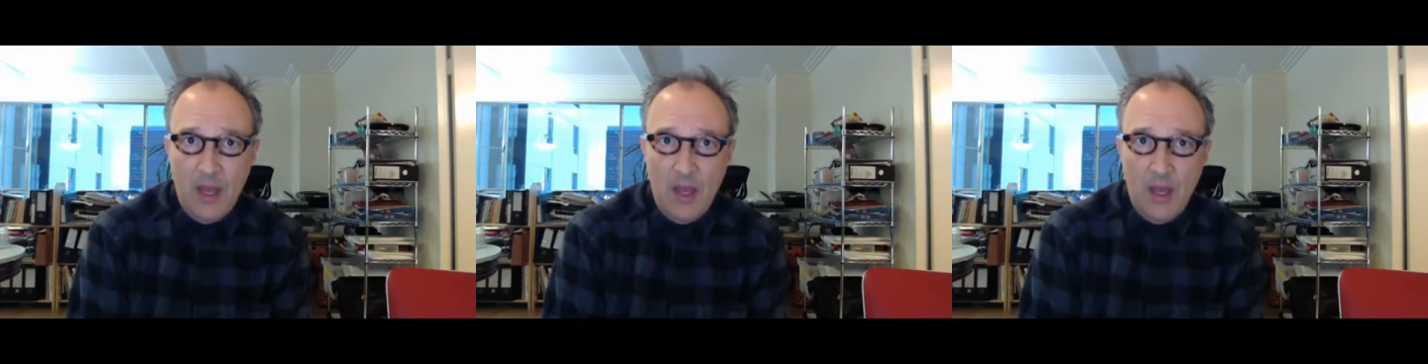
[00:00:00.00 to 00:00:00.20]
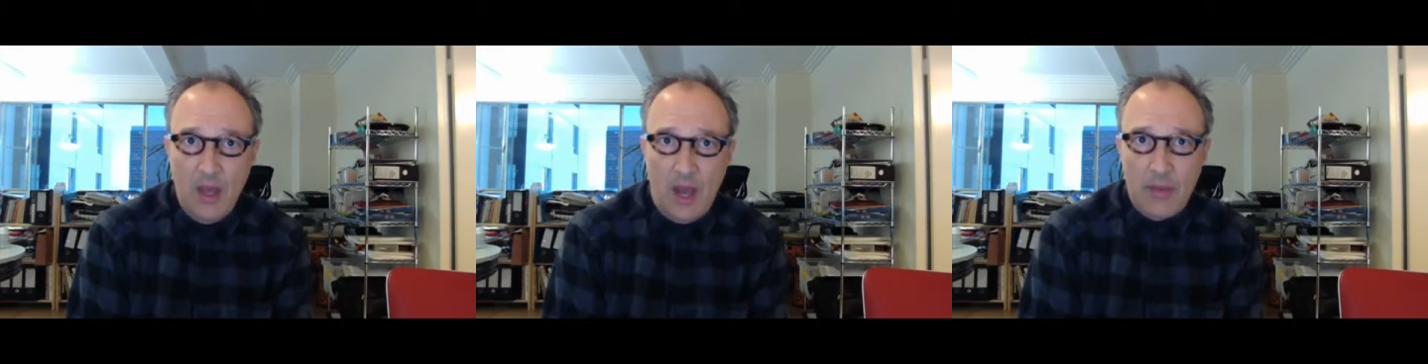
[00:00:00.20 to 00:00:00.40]

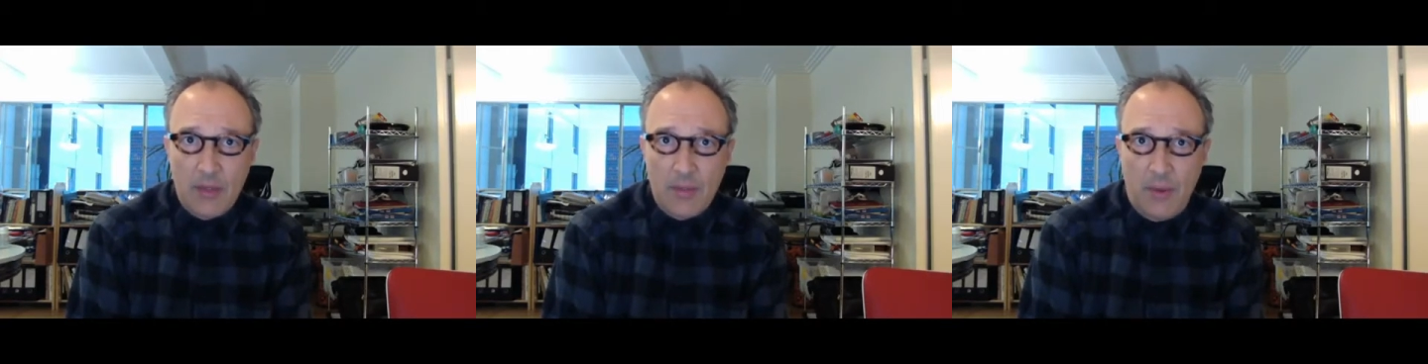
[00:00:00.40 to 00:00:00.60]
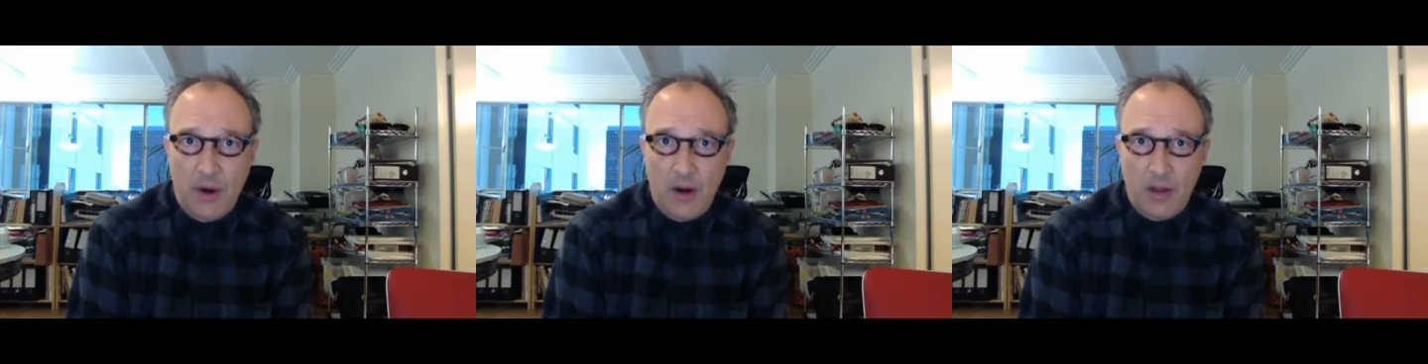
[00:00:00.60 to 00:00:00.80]
I
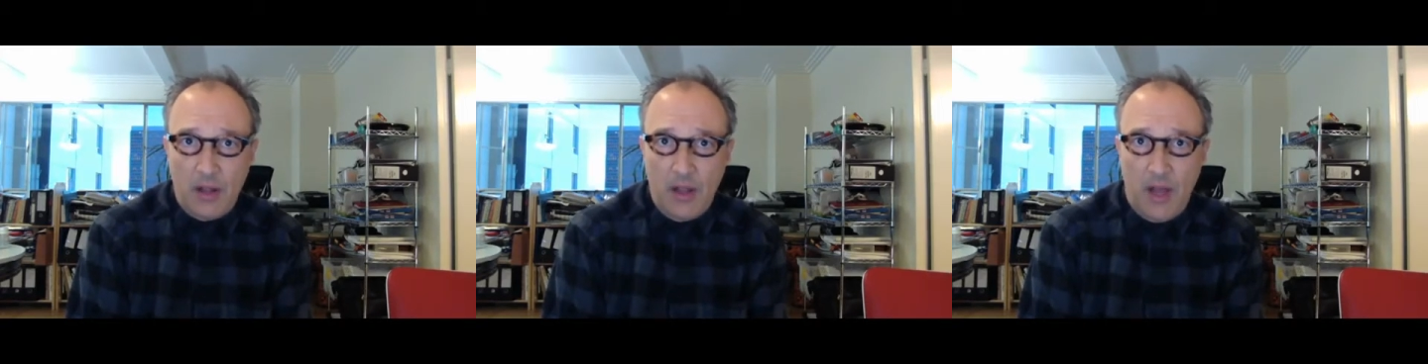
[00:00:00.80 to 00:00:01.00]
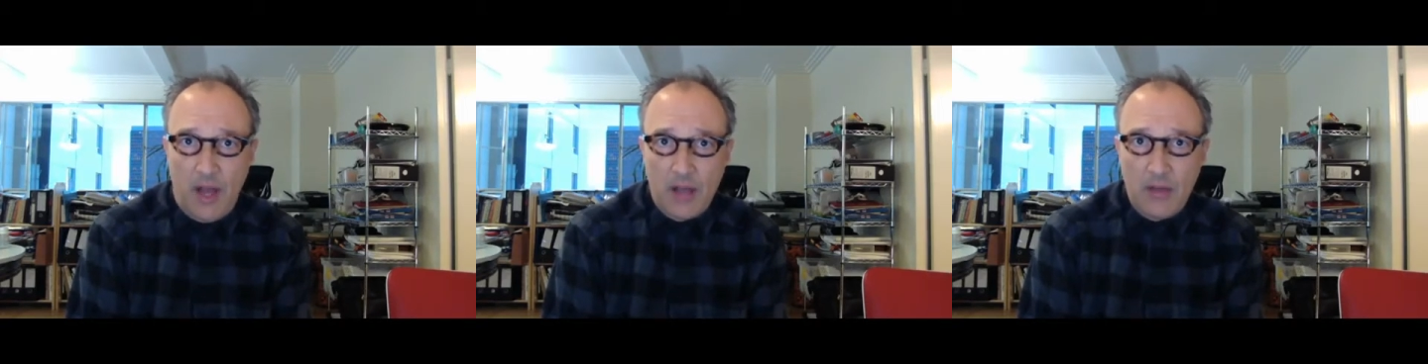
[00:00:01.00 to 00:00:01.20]
was part of the
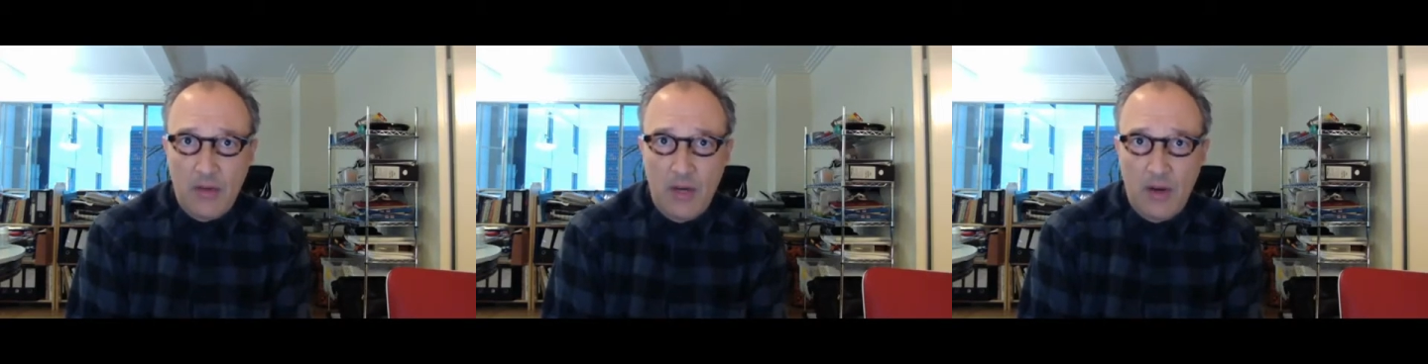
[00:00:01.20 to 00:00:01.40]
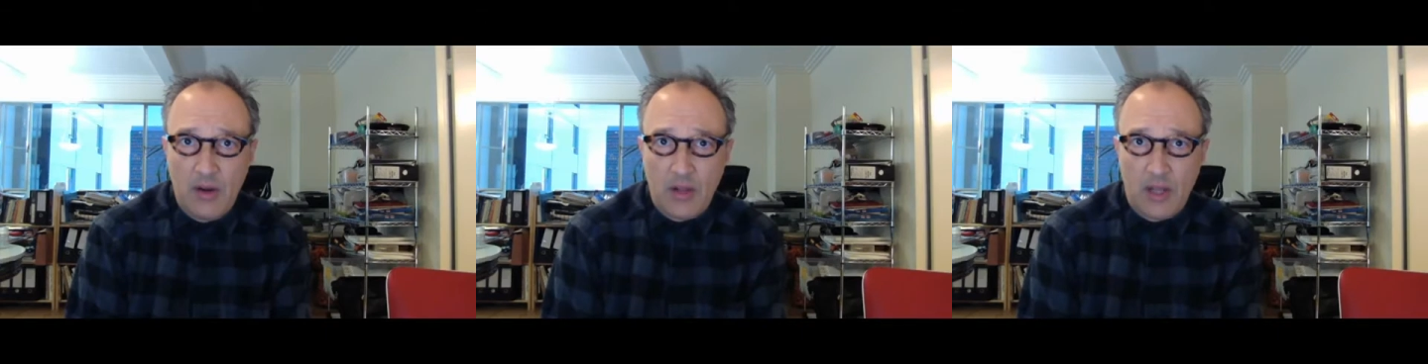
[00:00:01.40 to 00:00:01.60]
lawsuit
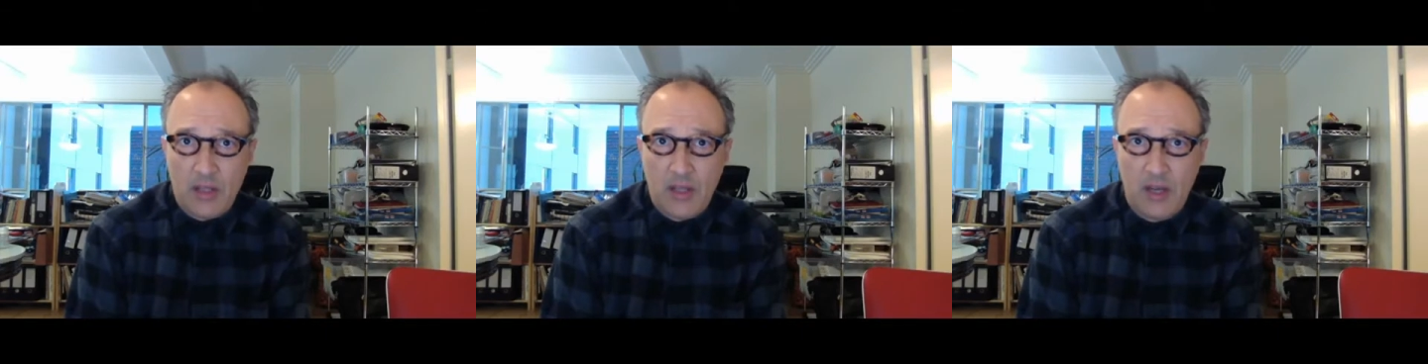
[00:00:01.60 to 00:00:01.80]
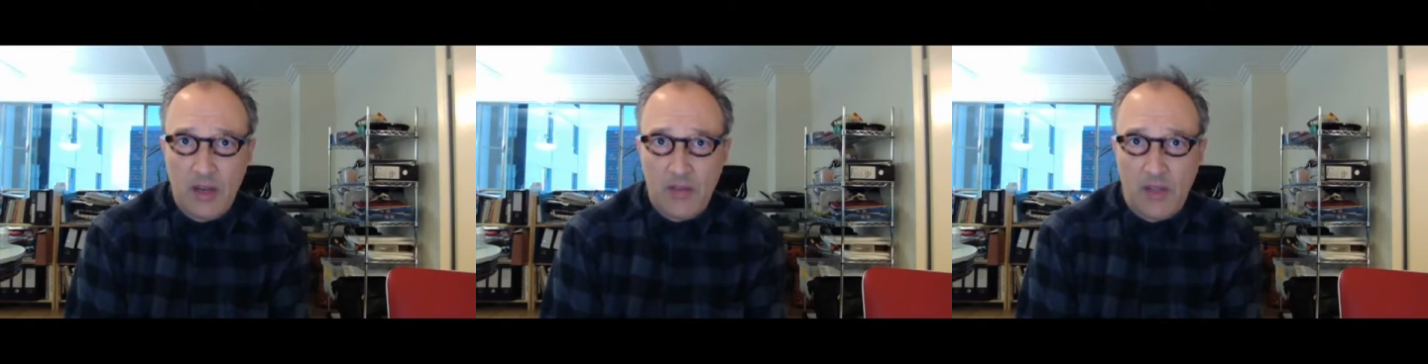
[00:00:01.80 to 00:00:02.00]
here in the
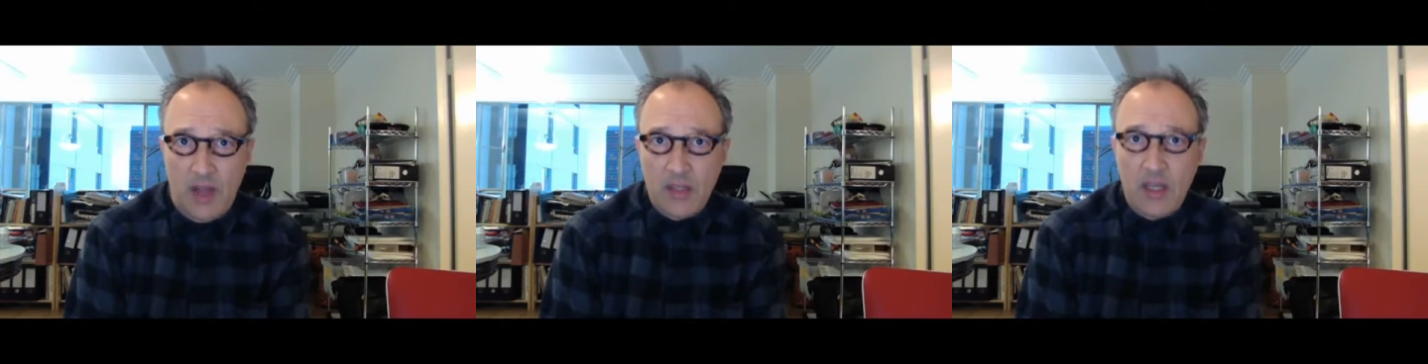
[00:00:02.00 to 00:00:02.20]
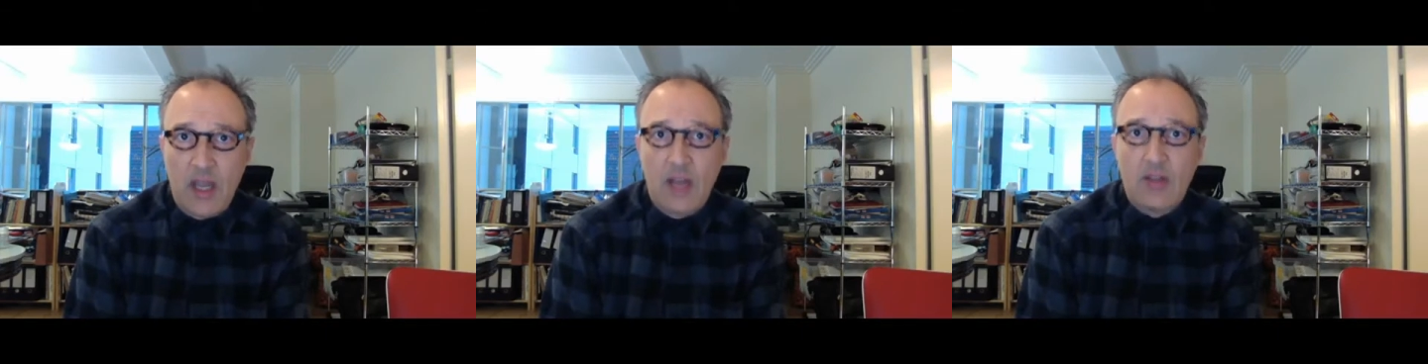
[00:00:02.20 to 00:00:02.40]
city of
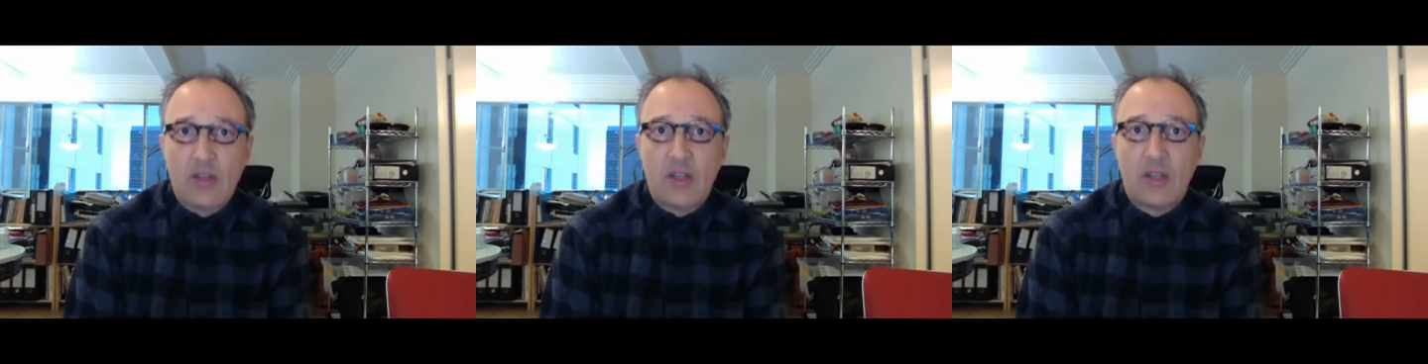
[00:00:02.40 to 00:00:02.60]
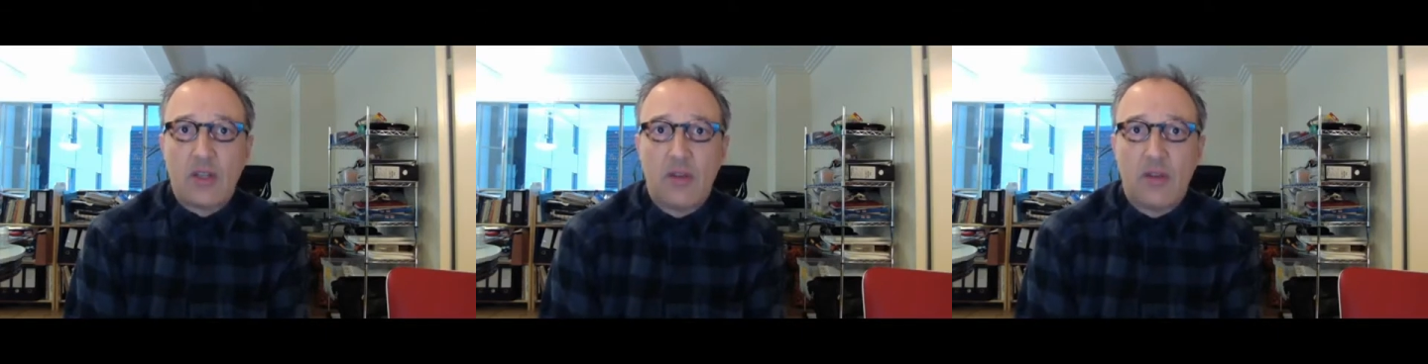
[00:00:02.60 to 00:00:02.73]
Los Angeles